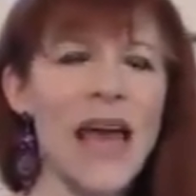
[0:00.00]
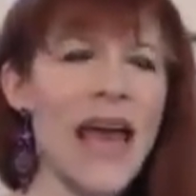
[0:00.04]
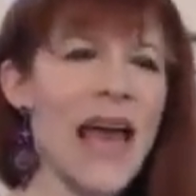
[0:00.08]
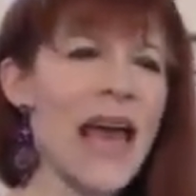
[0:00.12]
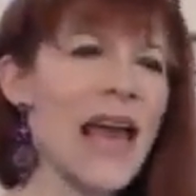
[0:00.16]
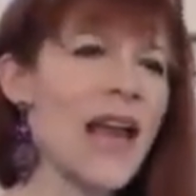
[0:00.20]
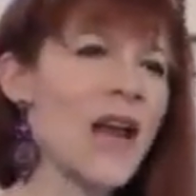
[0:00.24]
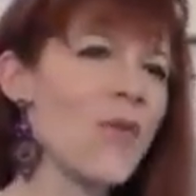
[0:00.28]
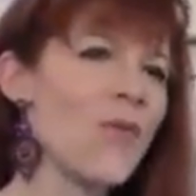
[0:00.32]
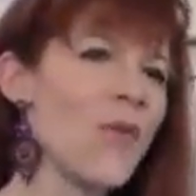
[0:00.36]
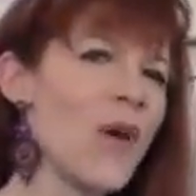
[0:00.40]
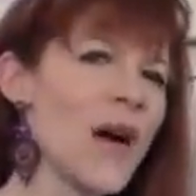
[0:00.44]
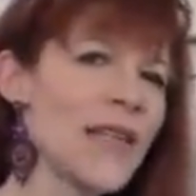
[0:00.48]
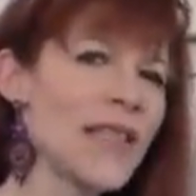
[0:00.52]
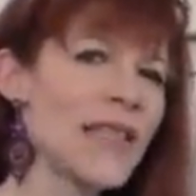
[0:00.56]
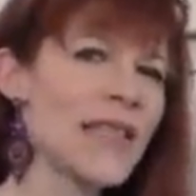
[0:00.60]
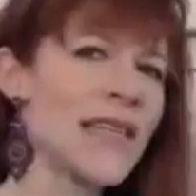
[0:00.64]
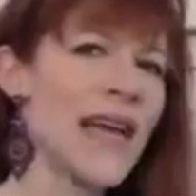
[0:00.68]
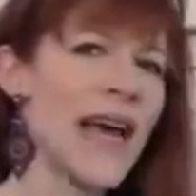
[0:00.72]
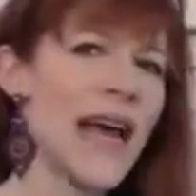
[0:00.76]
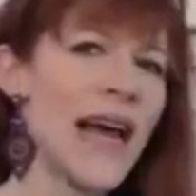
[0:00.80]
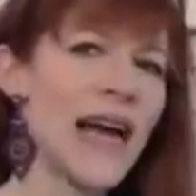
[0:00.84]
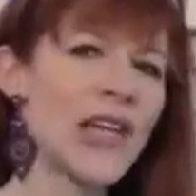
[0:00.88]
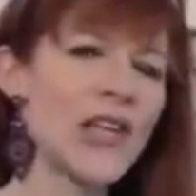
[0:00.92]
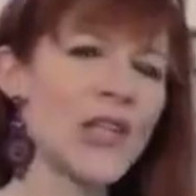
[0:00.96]
And it wasn't
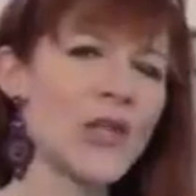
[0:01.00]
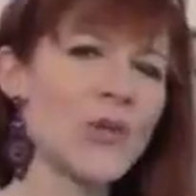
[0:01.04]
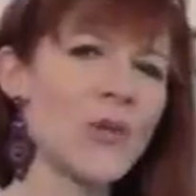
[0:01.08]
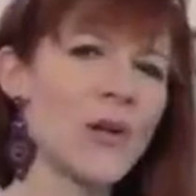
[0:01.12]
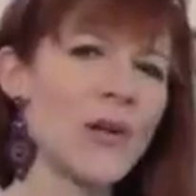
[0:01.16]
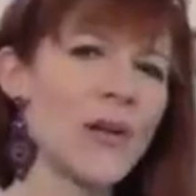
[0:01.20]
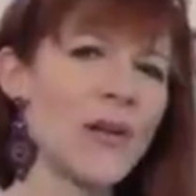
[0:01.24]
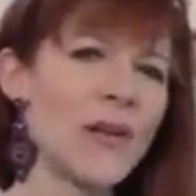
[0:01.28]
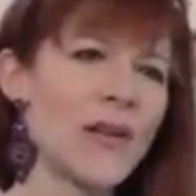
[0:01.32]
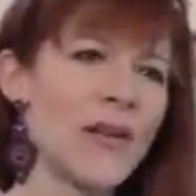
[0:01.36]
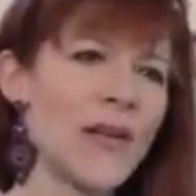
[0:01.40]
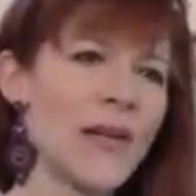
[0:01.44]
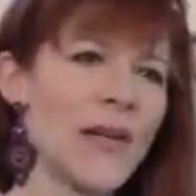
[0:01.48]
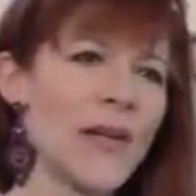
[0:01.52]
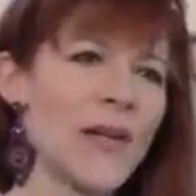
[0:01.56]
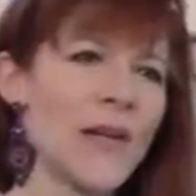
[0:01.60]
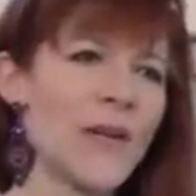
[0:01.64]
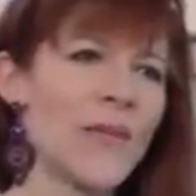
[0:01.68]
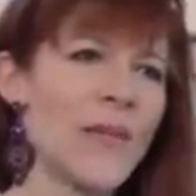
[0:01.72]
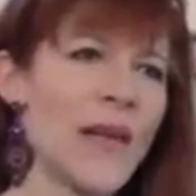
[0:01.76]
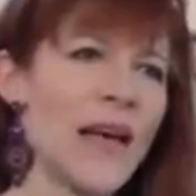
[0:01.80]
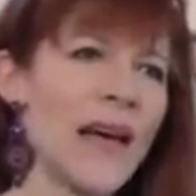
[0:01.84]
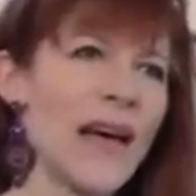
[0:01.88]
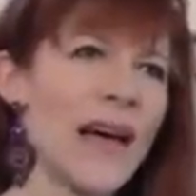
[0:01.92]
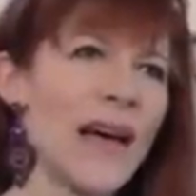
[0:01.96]

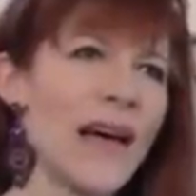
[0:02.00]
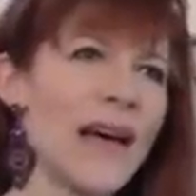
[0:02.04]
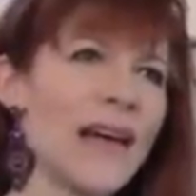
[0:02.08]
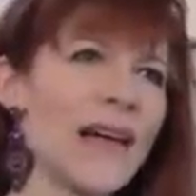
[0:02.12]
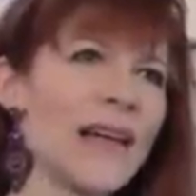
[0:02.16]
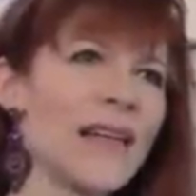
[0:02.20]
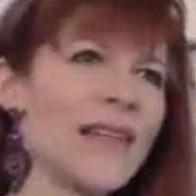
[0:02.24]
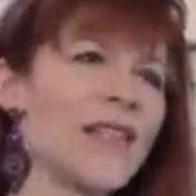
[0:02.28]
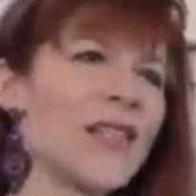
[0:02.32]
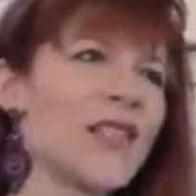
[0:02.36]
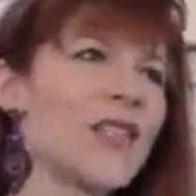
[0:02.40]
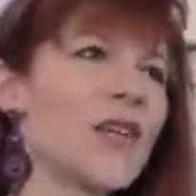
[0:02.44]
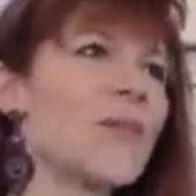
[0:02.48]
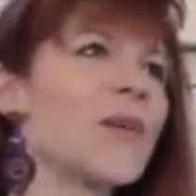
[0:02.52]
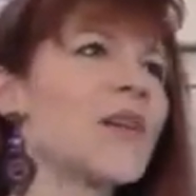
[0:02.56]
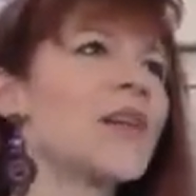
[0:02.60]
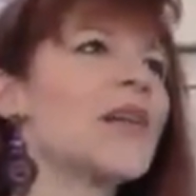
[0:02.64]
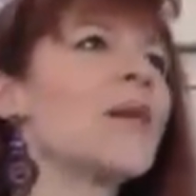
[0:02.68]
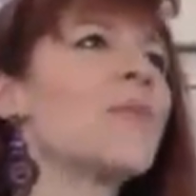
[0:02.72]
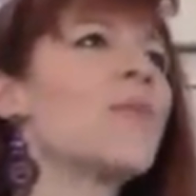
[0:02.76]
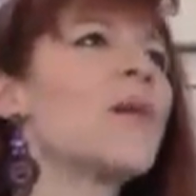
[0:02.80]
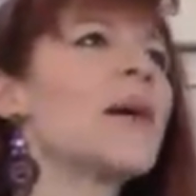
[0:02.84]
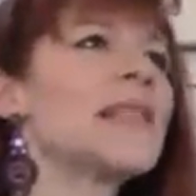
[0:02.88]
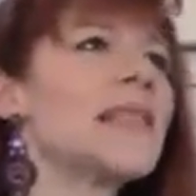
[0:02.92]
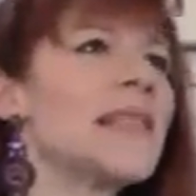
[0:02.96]

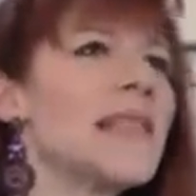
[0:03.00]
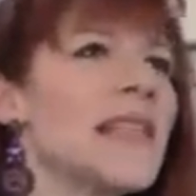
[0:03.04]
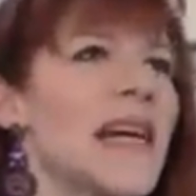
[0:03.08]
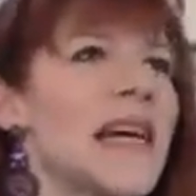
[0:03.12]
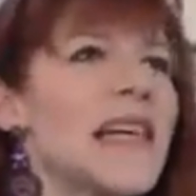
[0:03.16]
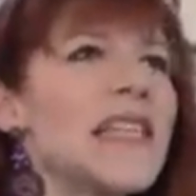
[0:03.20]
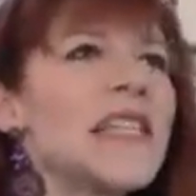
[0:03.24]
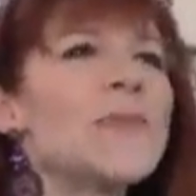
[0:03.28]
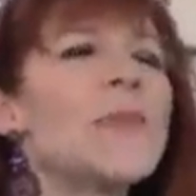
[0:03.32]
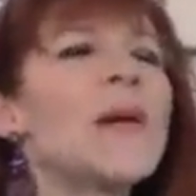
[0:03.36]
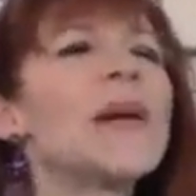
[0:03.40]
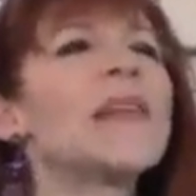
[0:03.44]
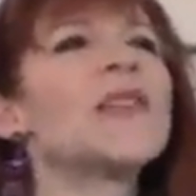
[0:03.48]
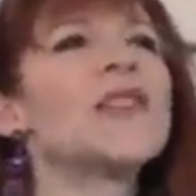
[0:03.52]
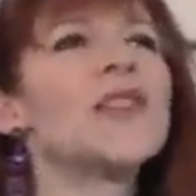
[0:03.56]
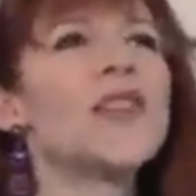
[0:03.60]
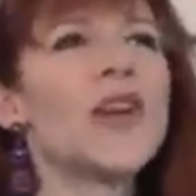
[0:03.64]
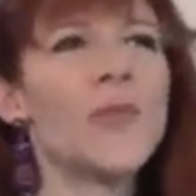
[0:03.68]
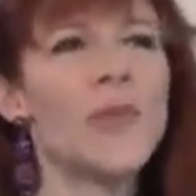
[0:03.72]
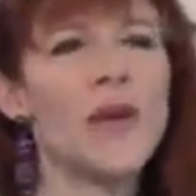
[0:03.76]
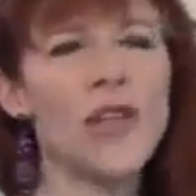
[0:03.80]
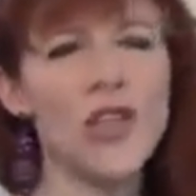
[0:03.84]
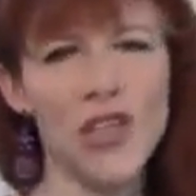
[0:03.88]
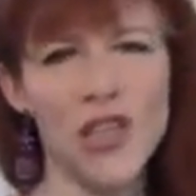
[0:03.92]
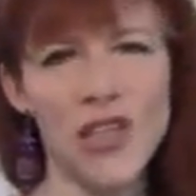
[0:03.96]
it wasn't that I spent so
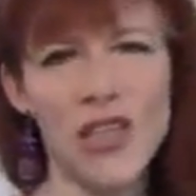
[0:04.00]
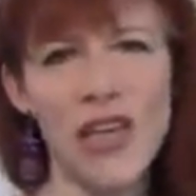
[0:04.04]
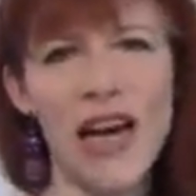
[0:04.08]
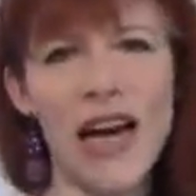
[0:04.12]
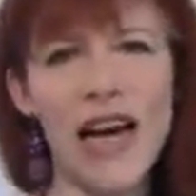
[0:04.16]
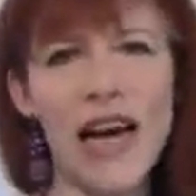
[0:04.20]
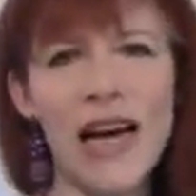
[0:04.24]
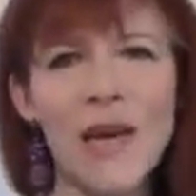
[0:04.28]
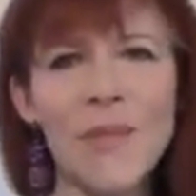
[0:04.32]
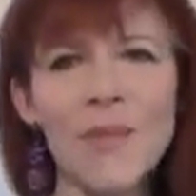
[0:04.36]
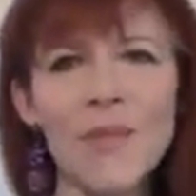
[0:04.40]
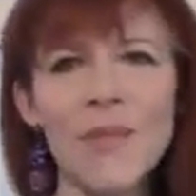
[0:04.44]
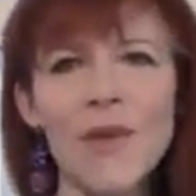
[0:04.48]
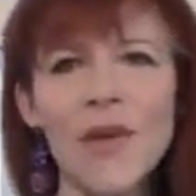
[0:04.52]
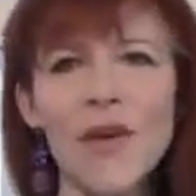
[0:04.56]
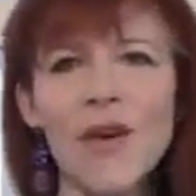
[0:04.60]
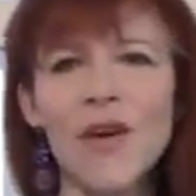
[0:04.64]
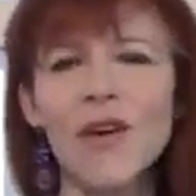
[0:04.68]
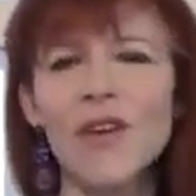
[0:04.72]
much time